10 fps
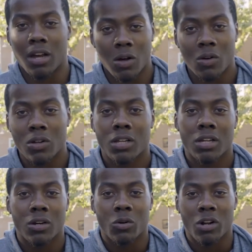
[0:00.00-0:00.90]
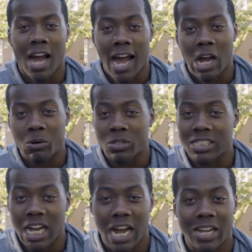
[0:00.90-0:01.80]
to go. We're hot, we're
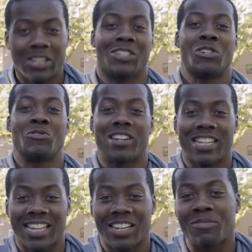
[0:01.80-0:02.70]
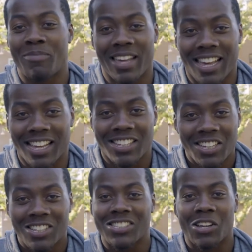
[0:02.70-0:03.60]
tired, and we're ready to get in bed.
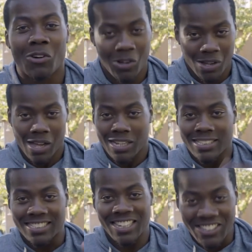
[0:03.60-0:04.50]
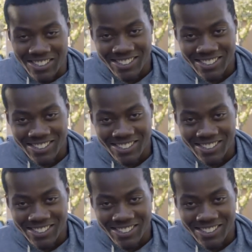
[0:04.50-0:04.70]
So, see